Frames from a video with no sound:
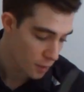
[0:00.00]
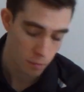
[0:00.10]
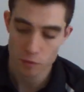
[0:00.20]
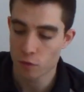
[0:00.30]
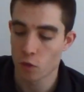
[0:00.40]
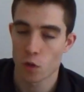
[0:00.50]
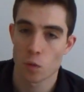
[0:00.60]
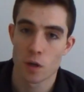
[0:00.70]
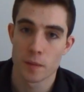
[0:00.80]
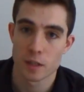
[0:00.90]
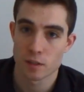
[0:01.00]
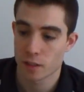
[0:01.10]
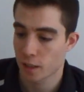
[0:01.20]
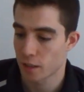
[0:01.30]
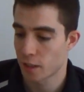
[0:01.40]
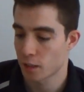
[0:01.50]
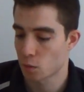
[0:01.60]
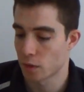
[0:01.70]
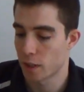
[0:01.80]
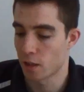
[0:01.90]
before you worry about sticking the next
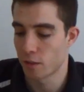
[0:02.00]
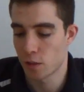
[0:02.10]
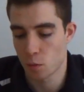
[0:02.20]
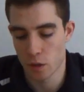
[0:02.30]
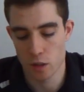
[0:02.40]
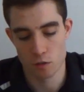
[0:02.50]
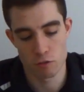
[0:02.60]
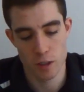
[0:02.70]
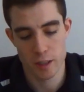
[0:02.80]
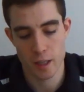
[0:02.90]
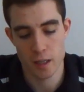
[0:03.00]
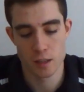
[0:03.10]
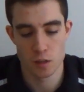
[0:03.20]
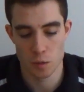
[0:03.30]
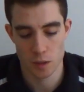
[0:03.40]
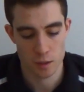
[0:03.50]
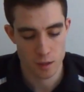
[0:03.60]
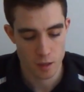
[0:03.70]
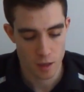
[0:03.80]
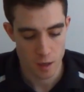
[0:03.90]
one down. This way you can really get into it
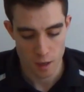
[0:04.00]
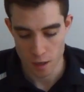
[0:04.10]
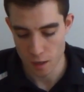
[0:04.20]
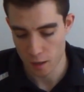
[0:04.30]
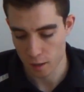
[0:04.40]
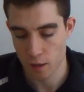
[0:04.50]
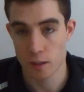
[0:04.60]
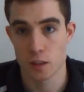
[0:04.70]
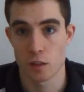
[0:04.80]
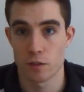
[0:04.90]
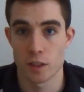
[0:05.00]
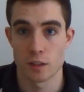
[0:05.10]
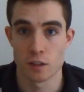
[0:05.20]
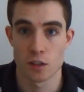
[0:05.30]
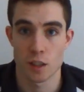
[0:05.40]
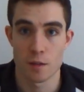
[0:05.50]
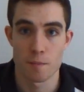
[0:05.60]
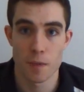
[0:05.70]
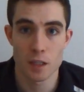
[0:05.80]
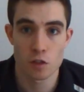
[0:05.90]
and cut yourself a decent
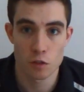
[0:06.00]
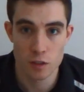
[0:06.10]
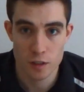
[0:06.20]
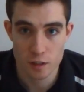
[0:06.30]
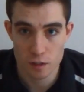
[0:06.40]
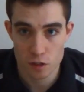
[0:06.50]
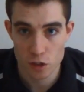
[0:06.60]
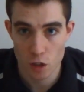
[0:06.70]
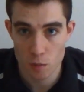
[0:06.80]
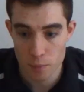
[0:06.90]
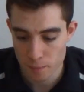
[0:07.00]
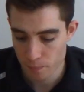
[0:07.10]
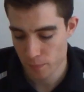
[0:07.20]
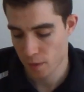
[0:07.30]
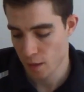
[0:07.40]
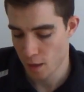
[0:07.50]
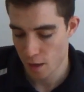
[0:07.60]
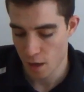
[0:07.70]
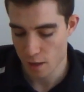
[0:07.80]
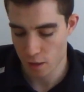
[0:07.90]
shape. Make sure your scissors are sharp,
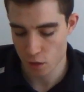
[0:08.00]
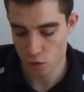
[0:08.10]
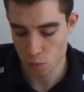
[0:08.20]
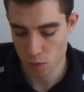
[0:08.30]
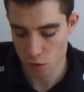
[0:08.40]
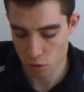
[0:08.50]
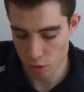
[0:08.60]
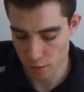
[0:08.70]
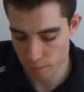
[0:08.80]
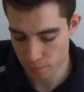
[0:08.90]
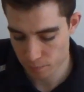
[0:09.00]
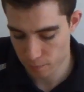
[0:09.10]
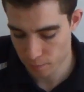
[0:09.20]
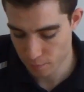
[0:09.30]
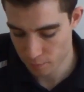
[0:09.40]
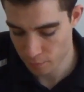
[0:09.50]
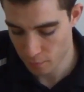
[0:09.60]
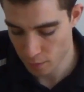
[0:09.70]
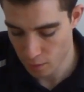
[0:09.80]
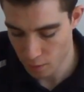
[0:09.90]
and then you just want to try and
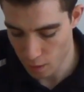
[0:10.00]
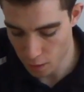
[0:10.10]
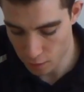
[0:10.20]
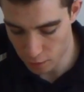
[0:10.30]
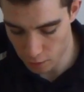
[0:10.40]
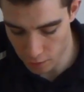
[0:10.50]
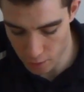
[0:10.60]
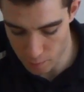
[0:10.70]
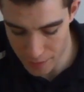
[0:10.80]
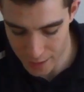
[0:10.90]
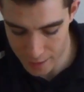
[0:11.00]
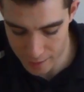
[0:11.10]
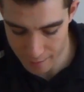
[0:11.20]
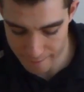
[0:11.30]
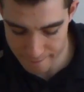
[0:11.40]
hug the line of the blade.